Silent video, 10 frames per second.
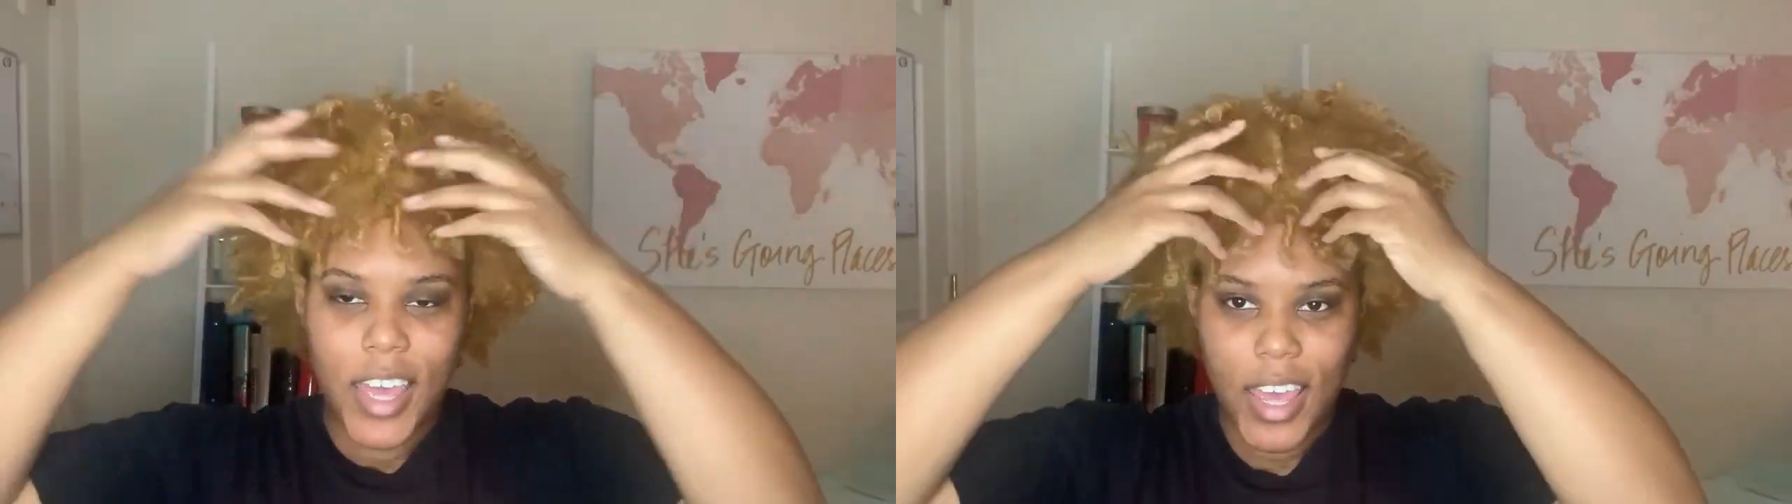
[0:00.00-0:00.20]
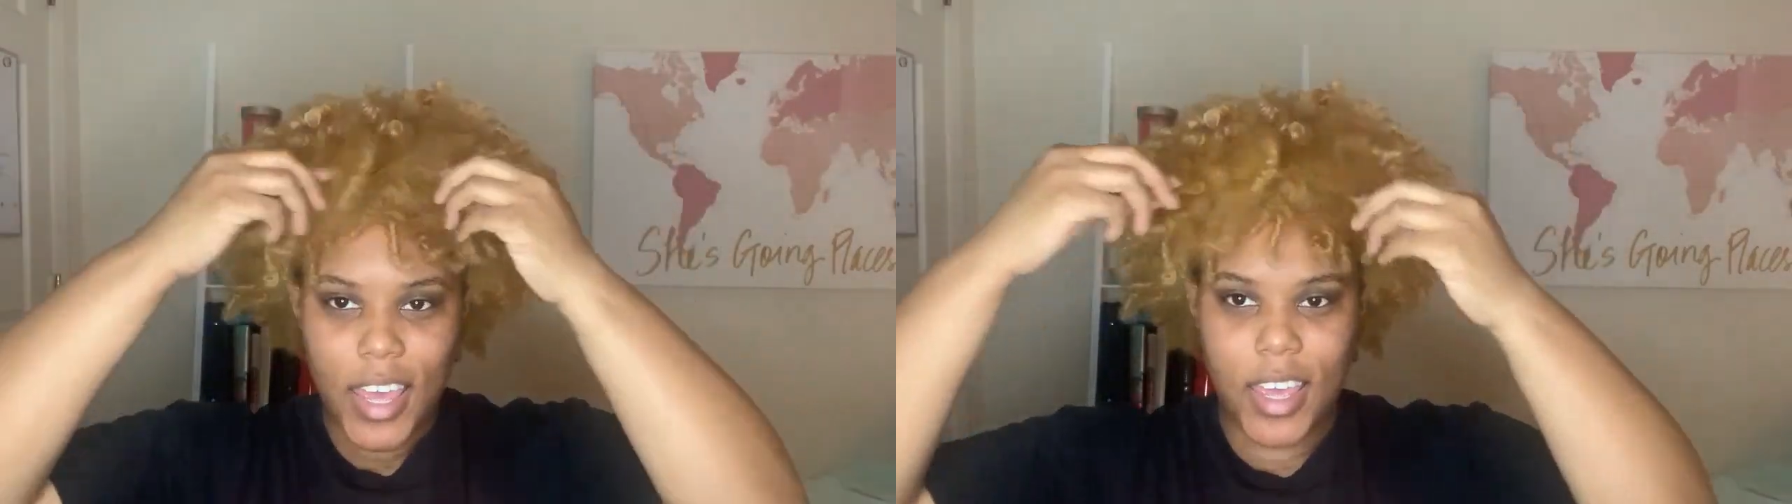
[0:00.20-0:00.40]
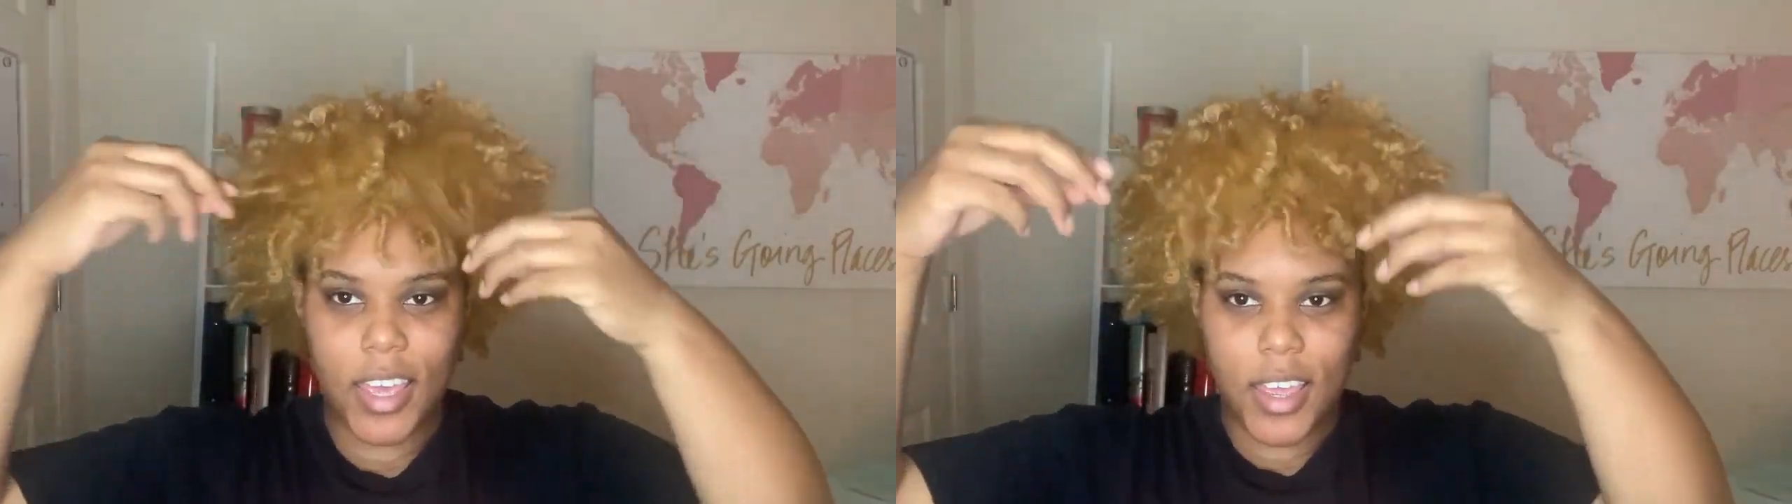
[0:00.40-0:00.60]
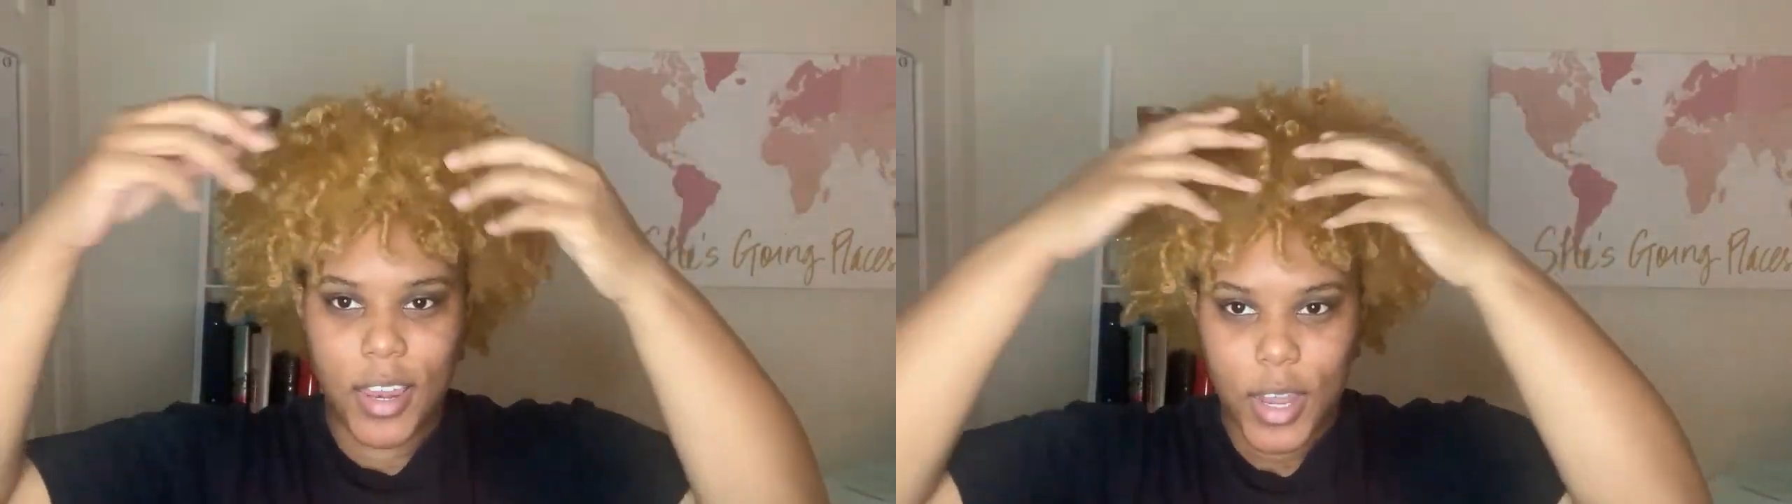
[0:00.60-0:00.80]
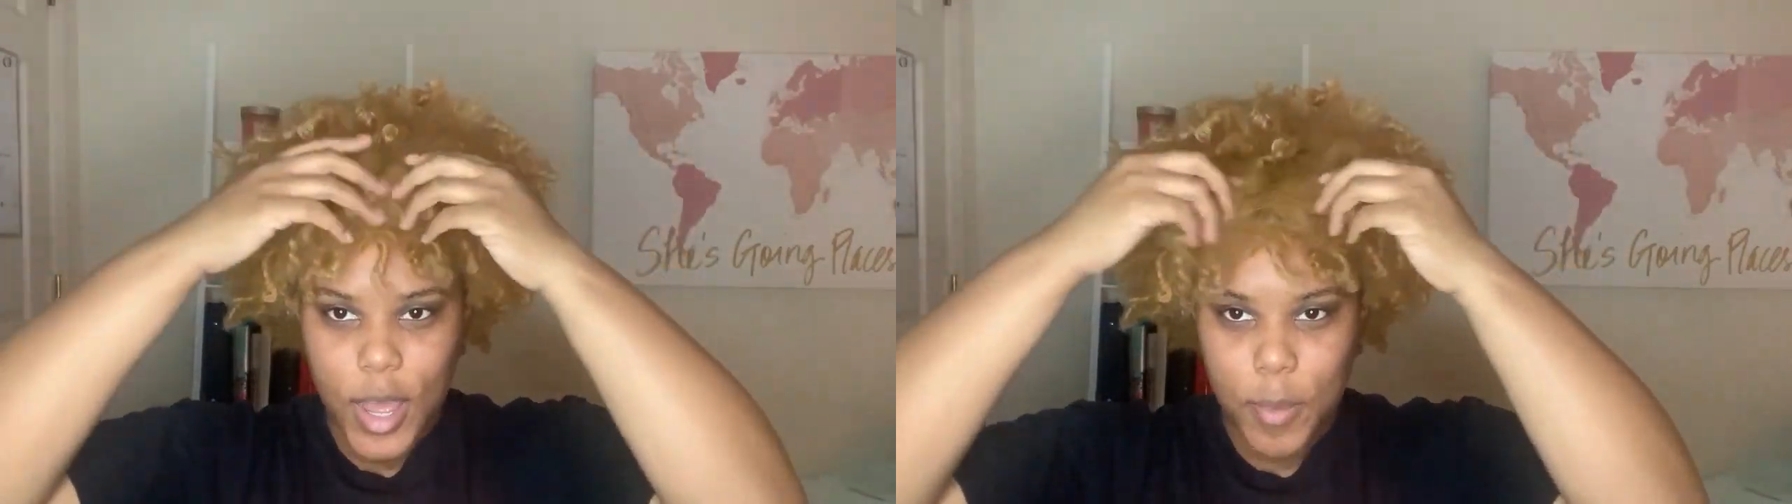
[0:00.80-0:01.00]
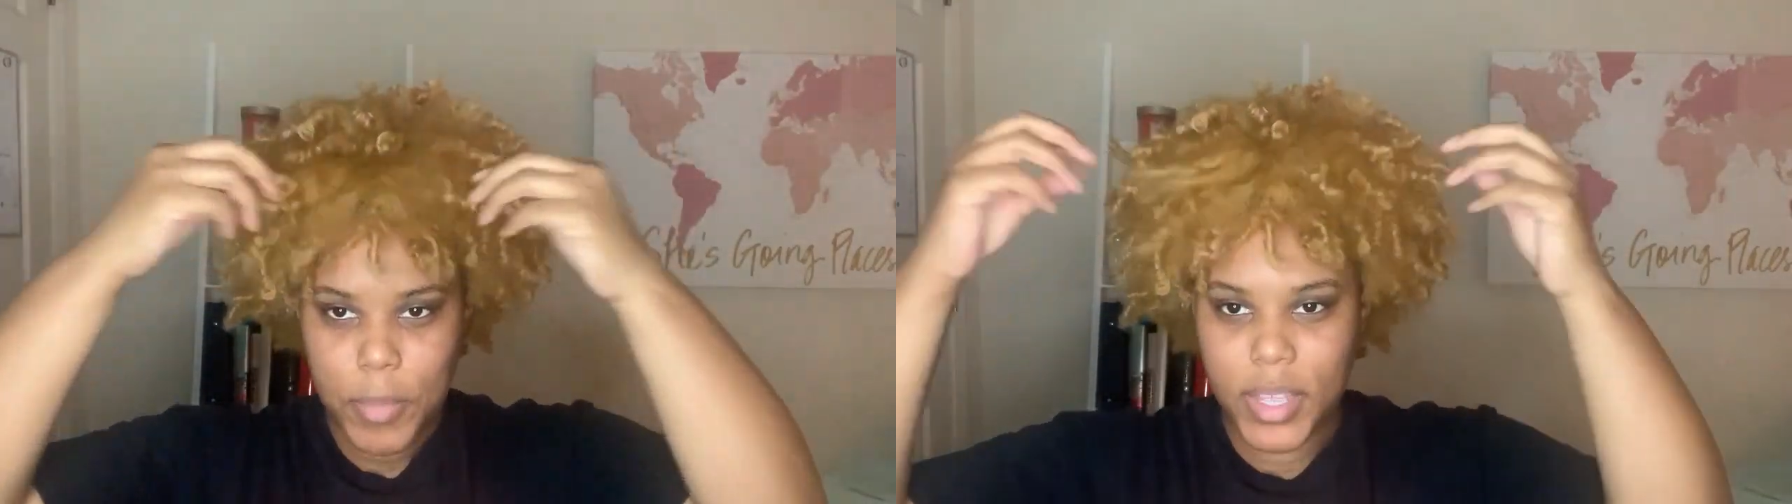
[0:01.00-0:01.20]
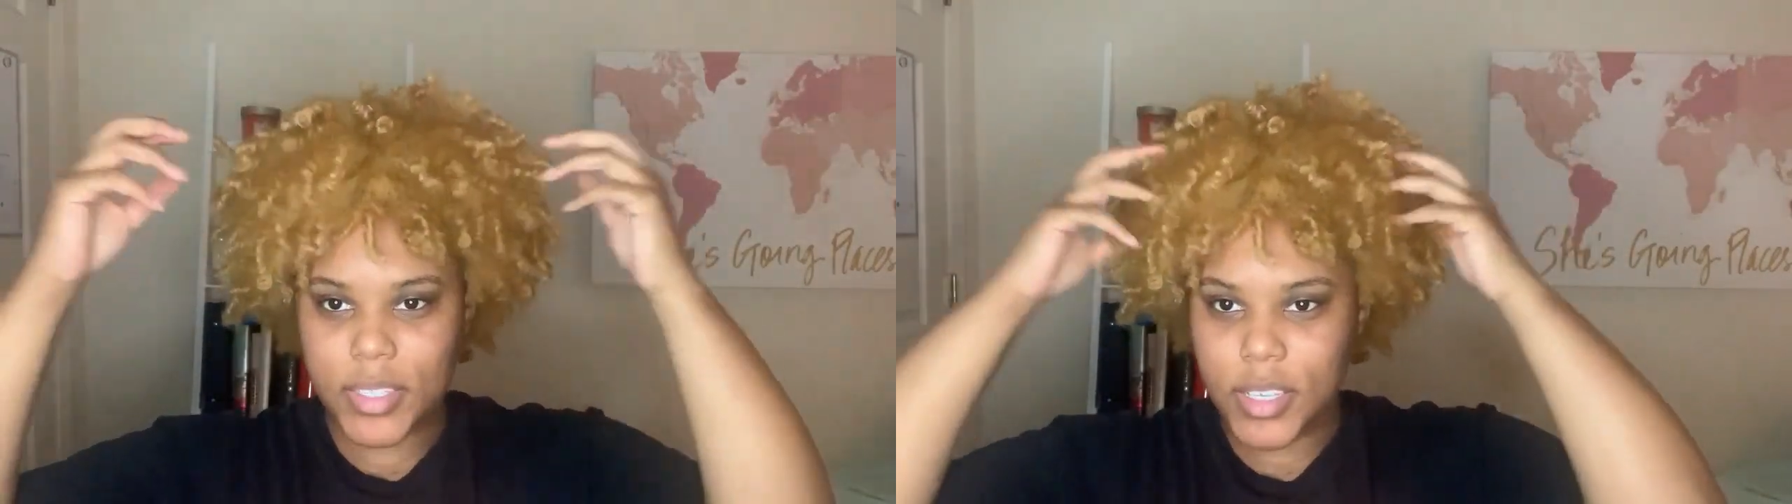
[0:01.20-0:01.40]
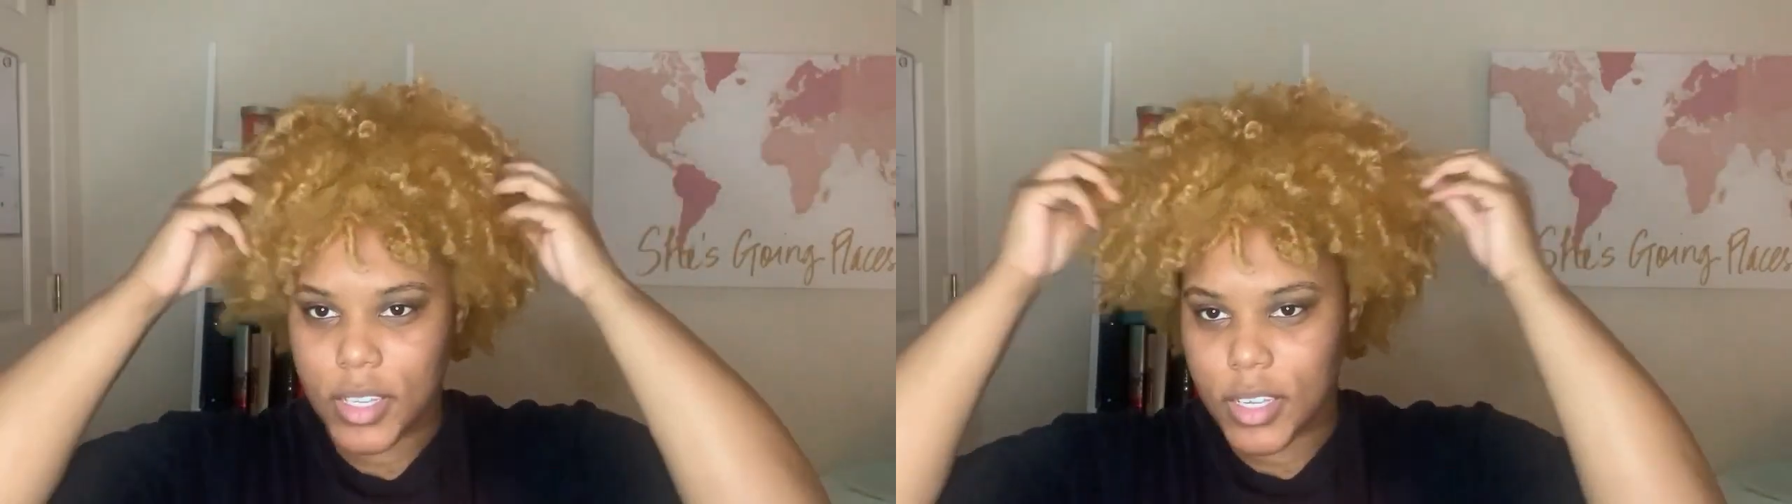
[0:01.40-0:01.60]
and I'm
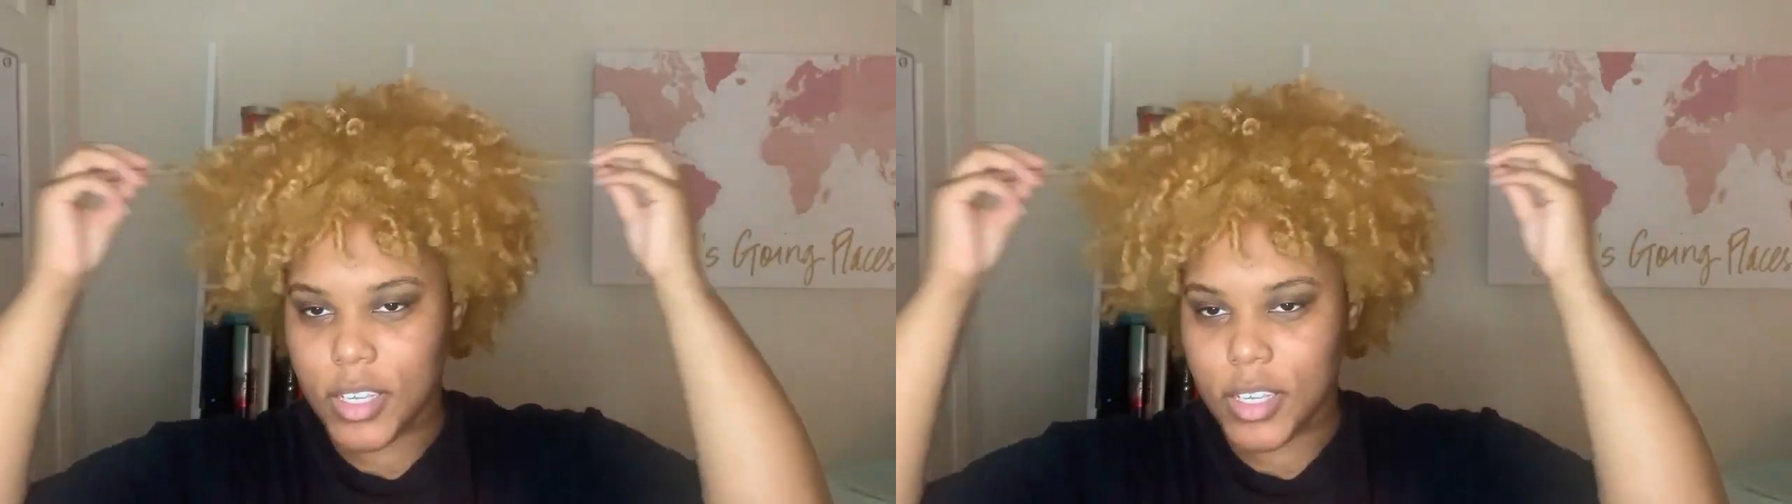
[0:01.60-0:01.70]
basically